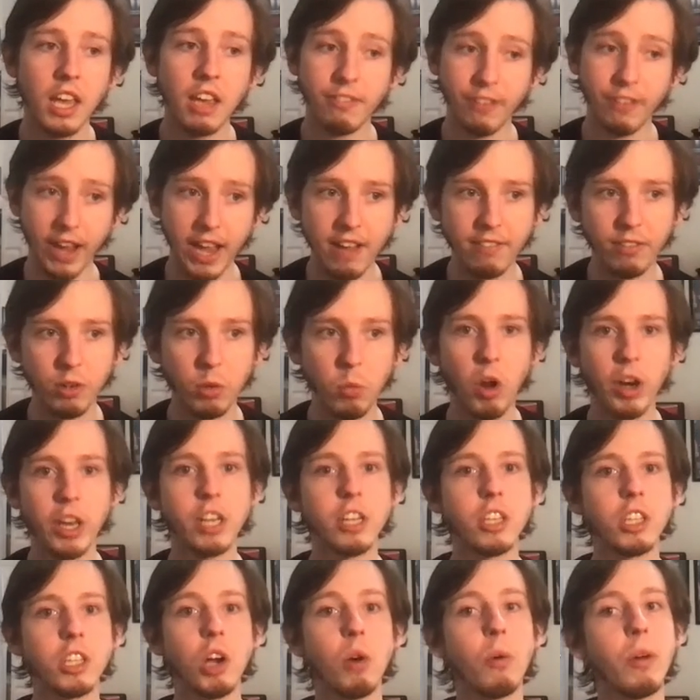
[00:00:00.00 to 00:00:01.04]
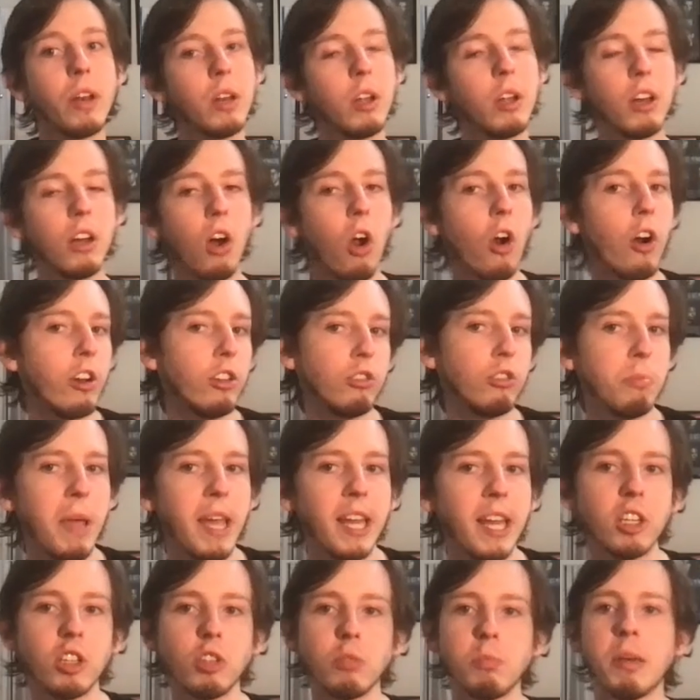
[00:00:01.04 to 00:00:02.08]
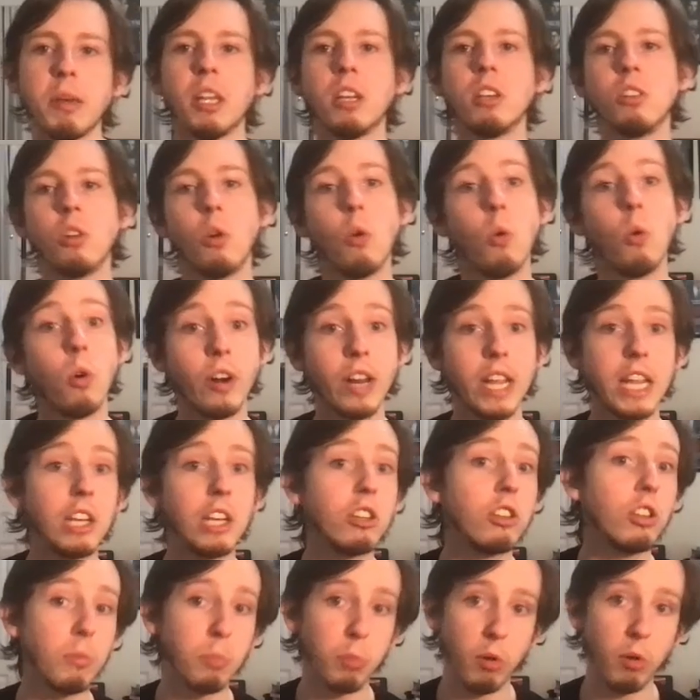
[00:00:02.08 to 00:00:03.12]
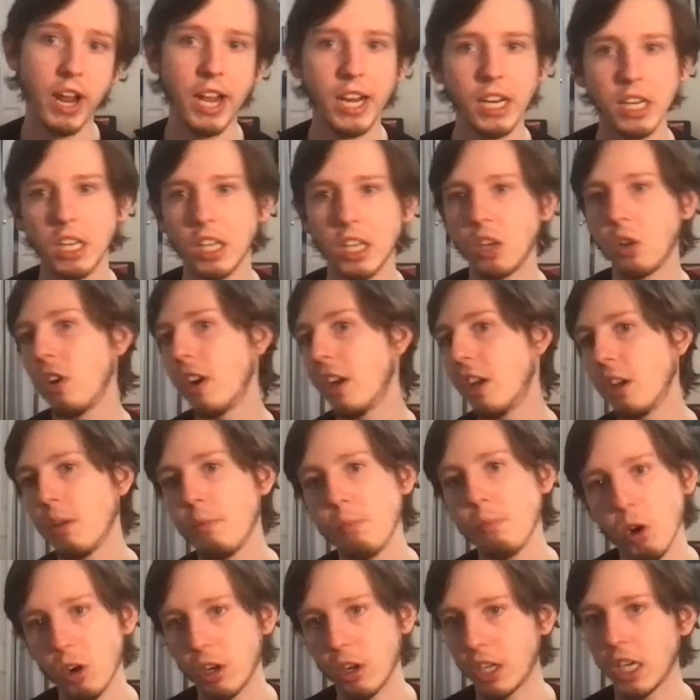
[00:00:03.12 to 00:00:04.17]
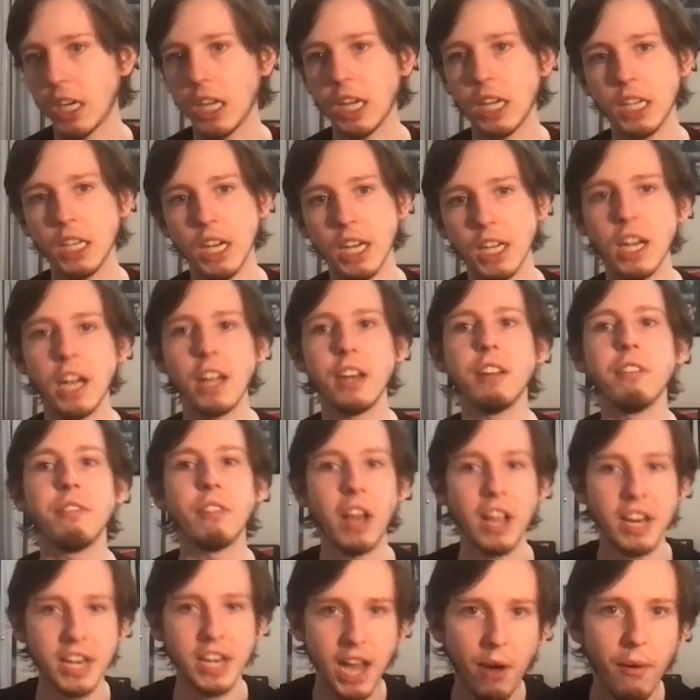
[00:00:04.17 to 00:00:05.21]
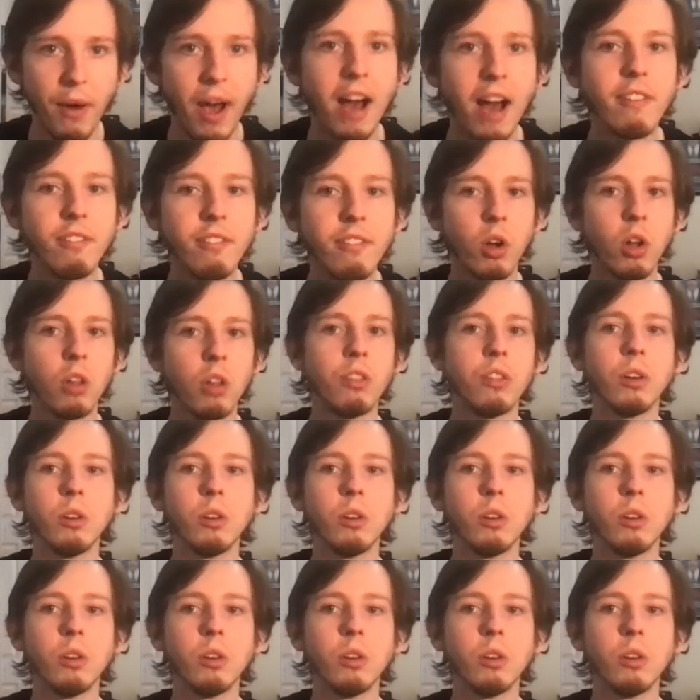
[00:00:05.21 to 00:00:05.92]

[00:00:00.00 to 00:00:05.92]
if I ever wanted to go into artist management or into branding or into marketing, I now have all